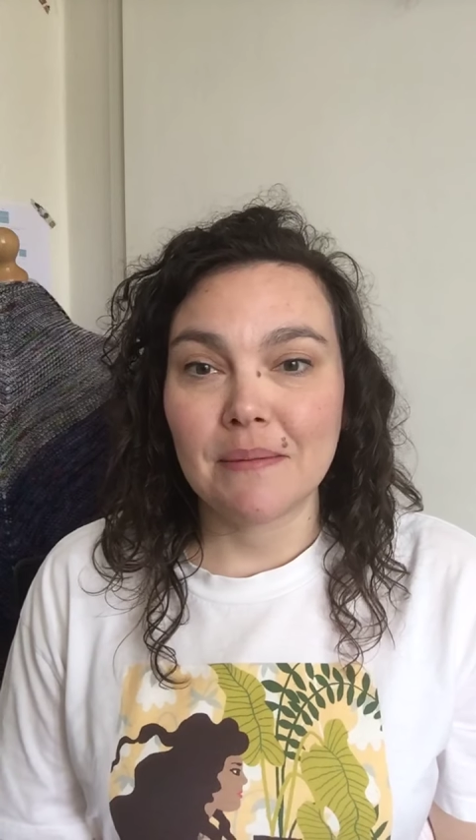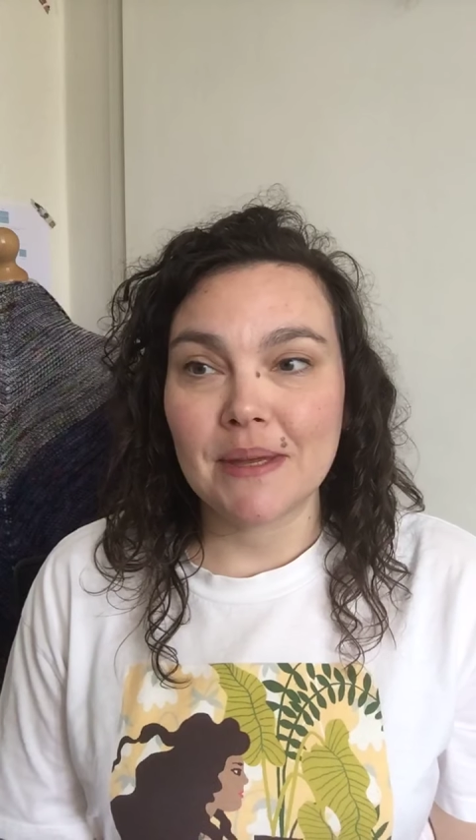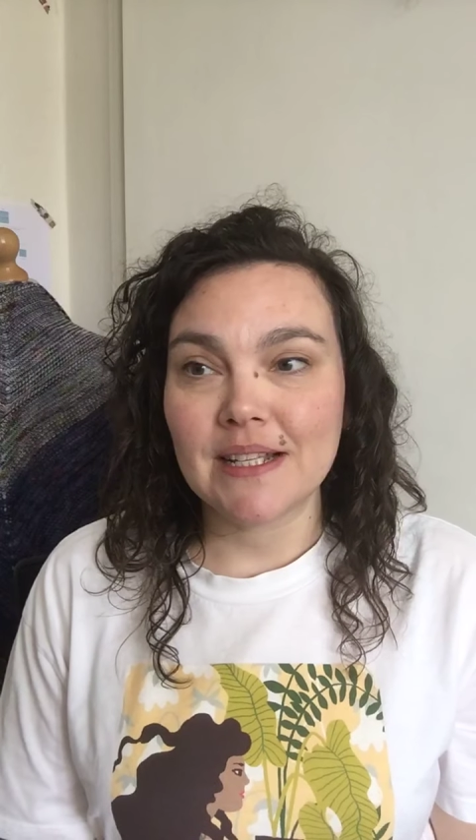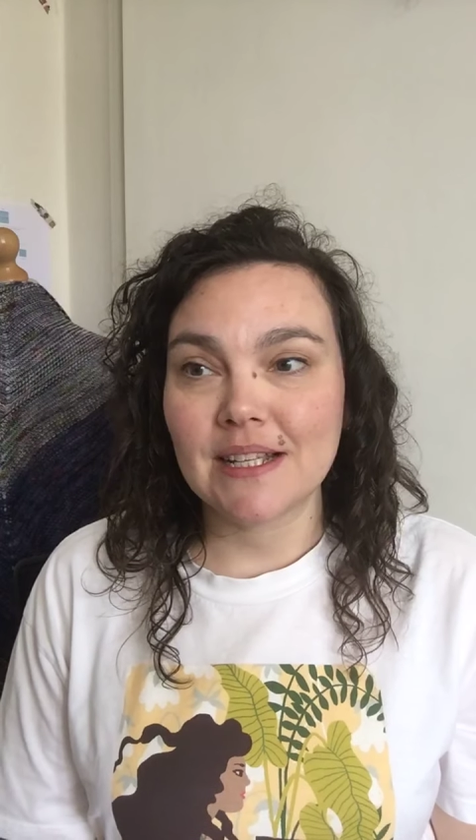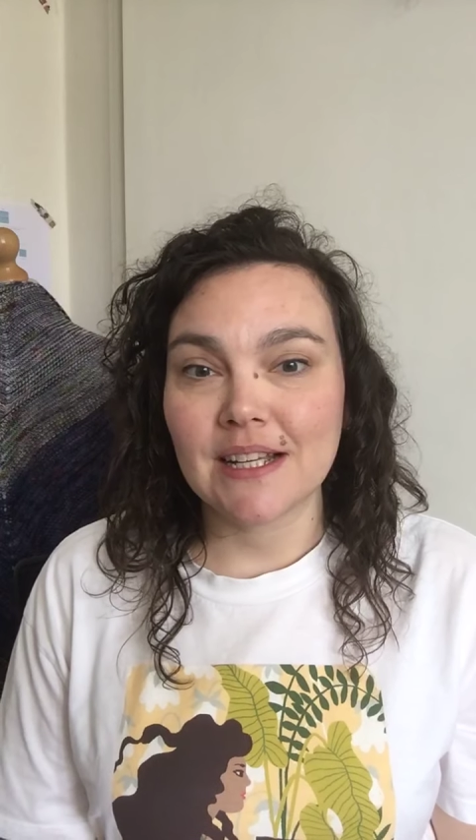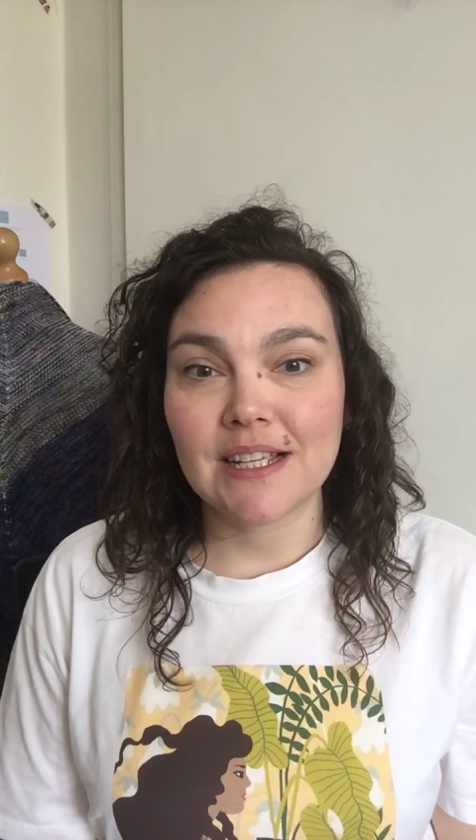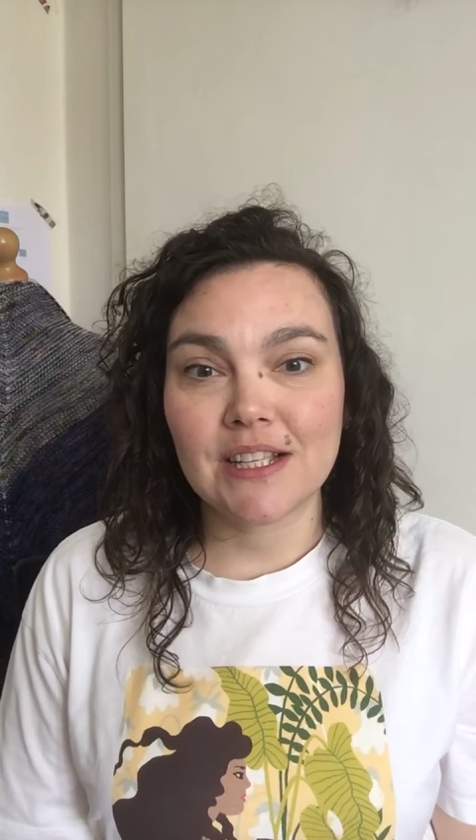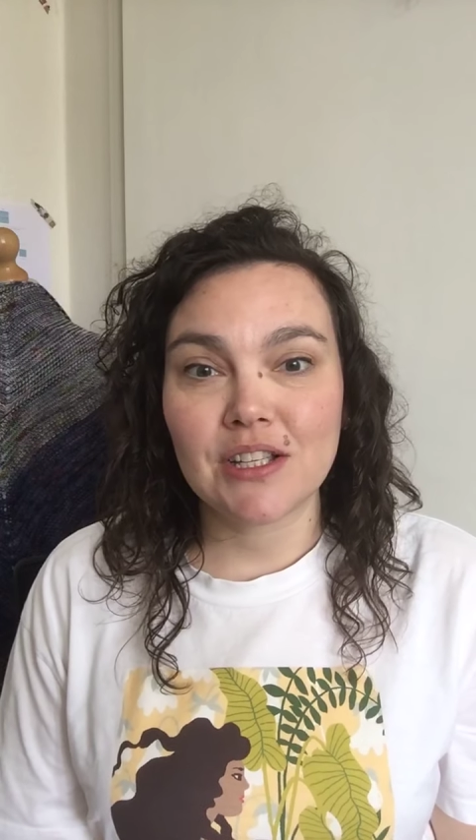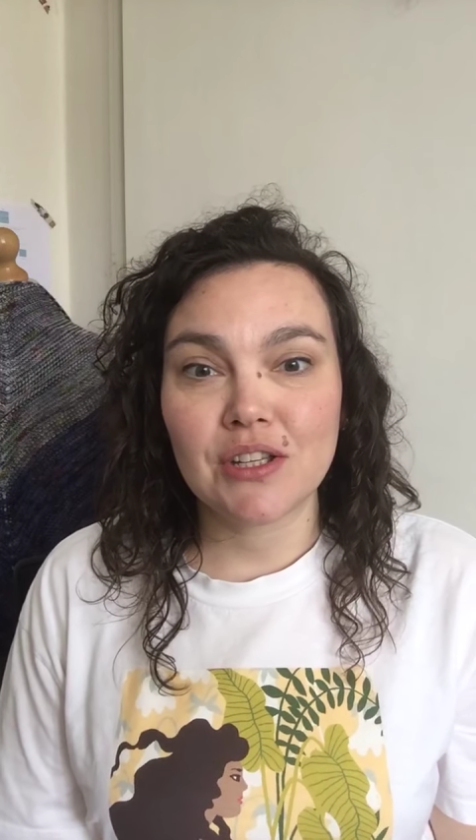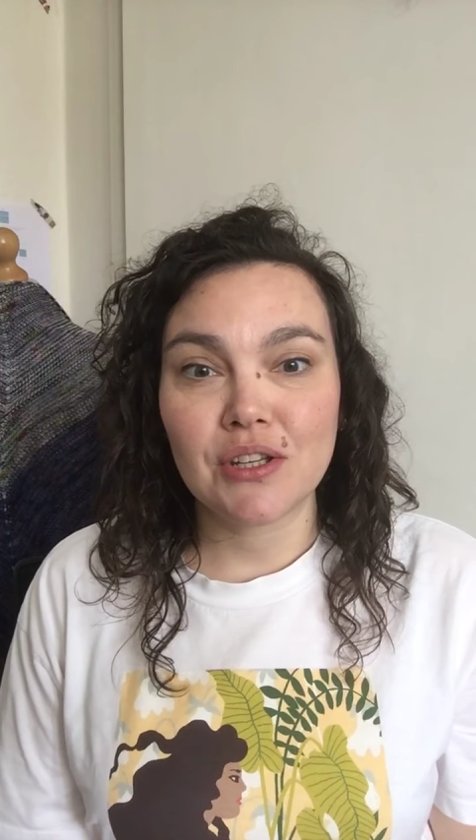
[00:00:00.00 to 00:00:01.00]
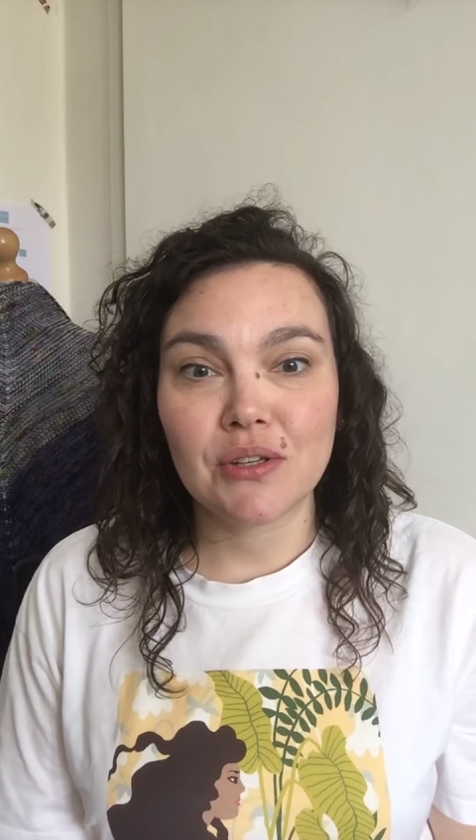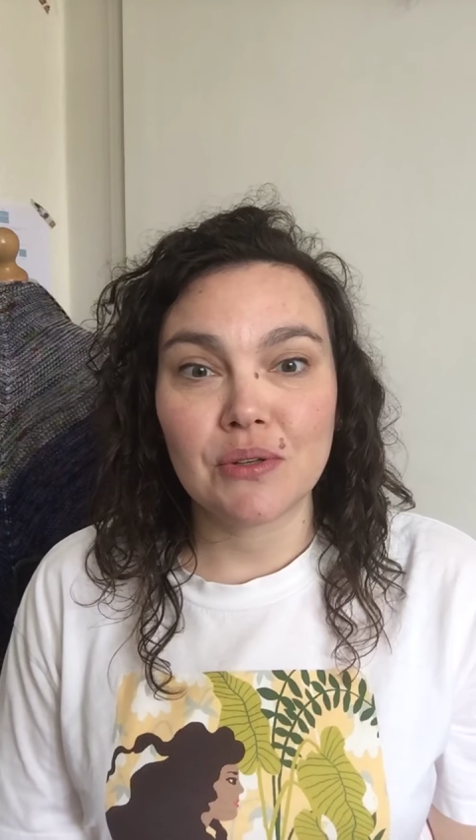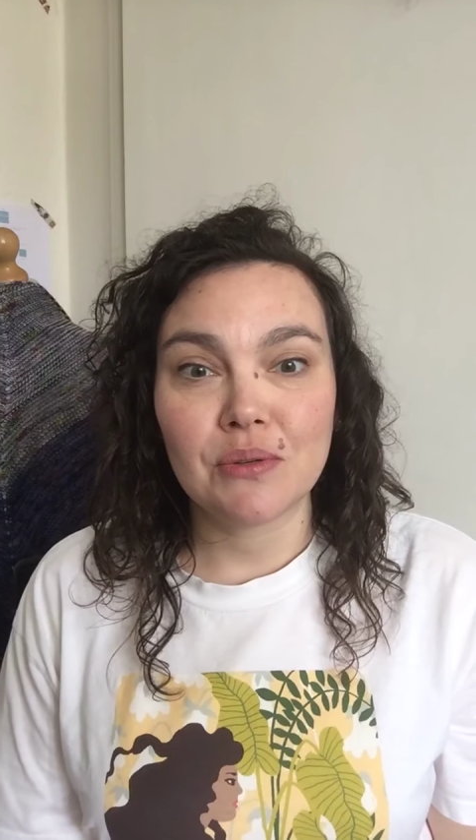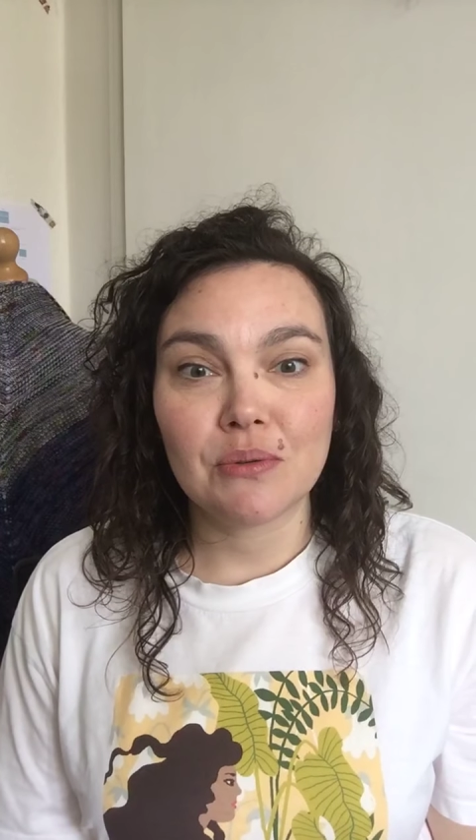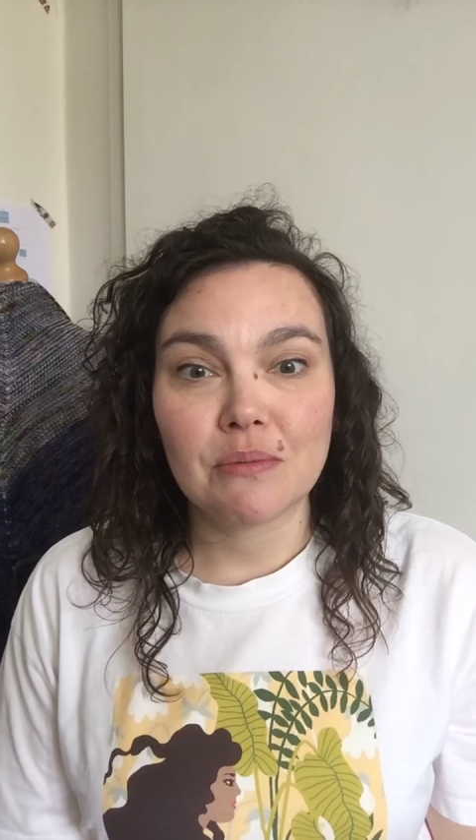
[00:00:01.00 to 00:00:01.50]
It's nice
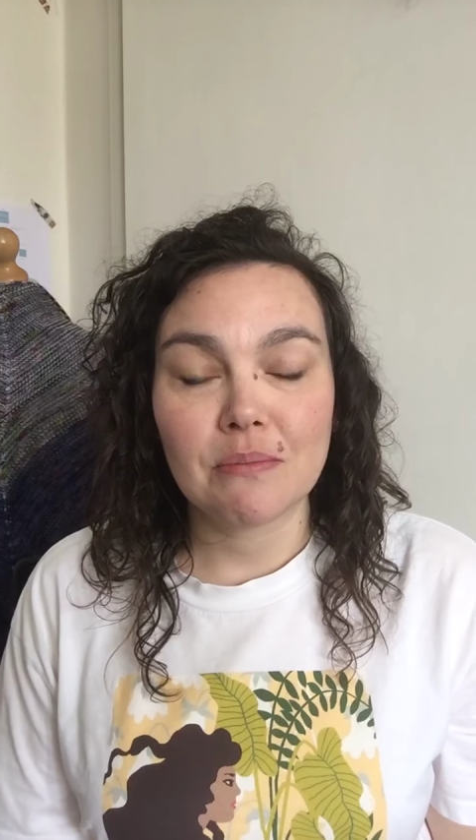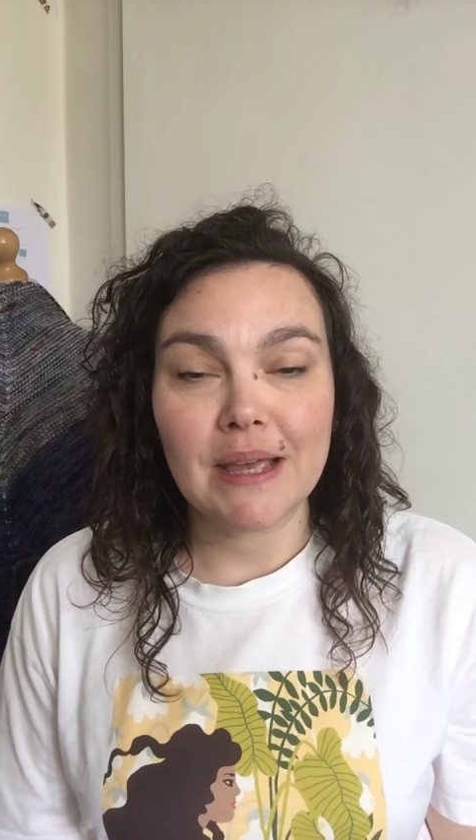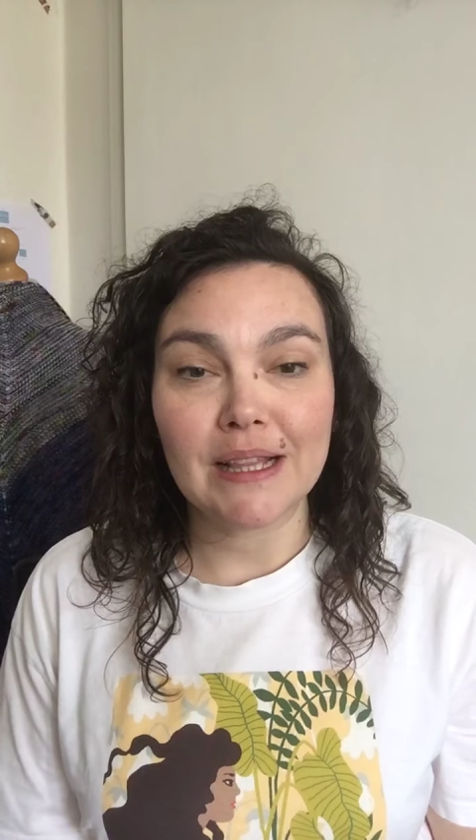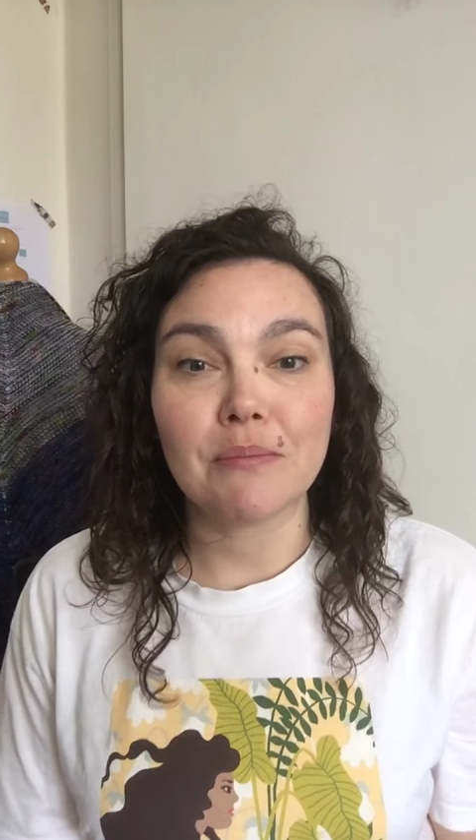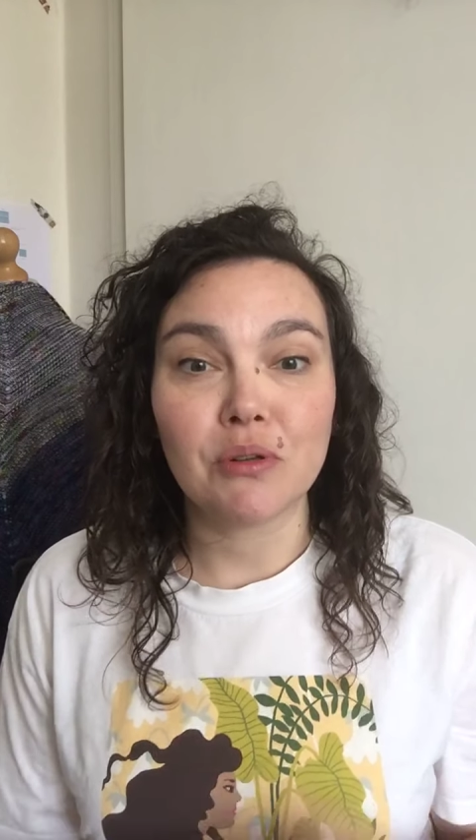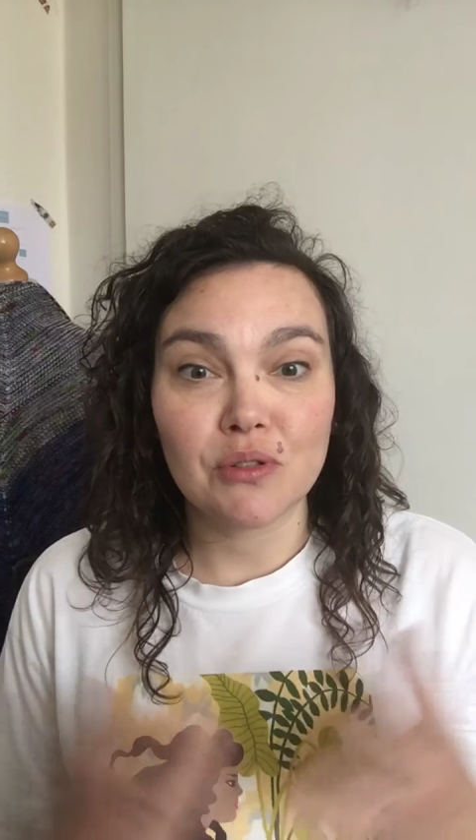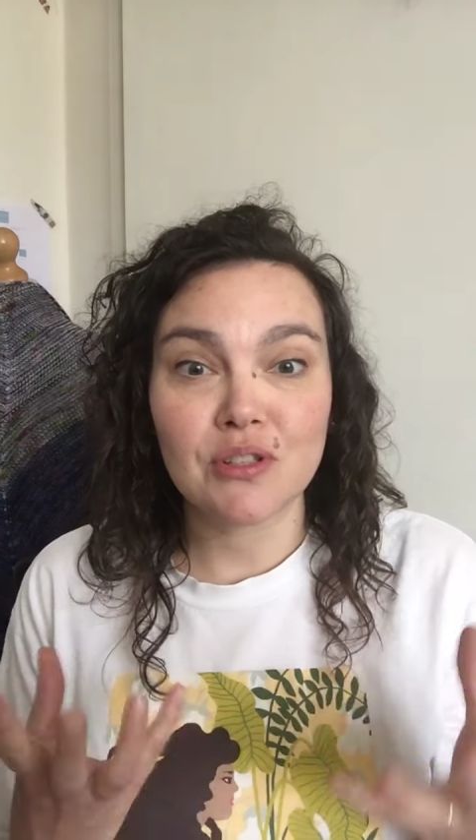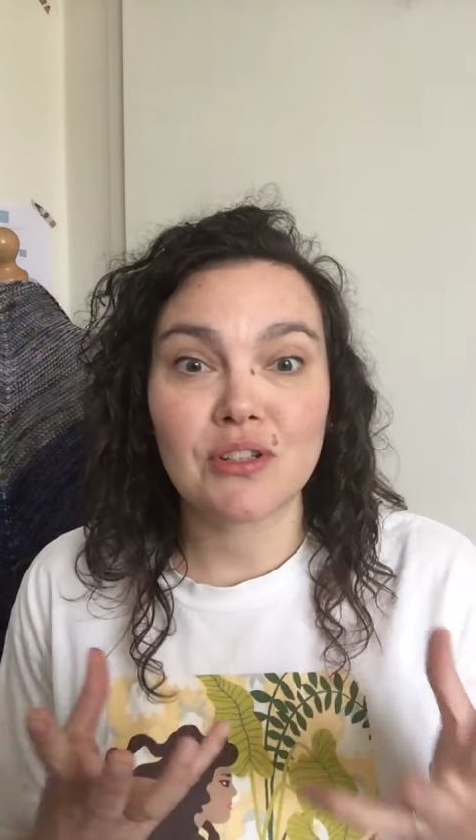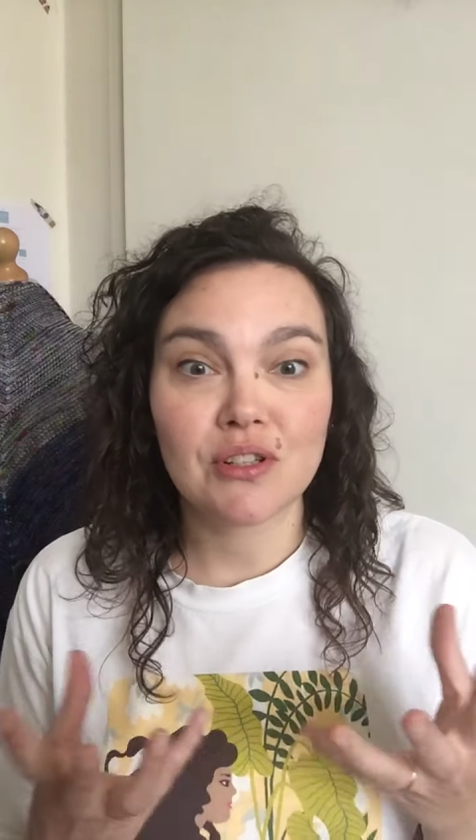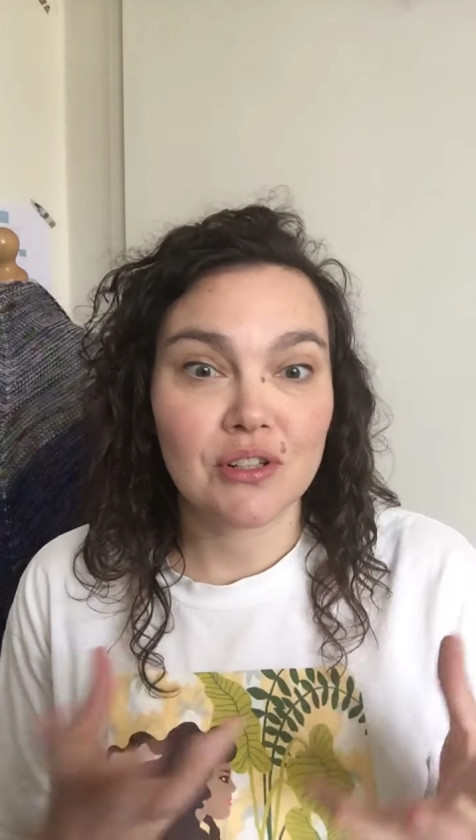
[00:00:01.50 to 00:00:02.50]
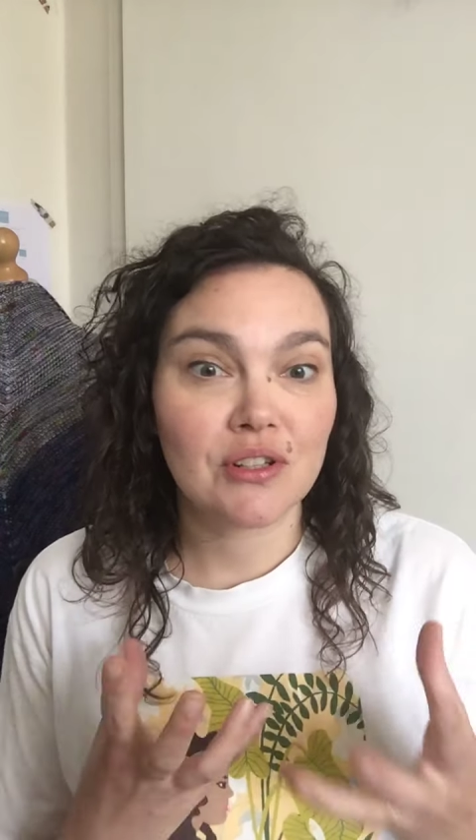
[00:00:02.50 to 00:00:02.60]
to make the most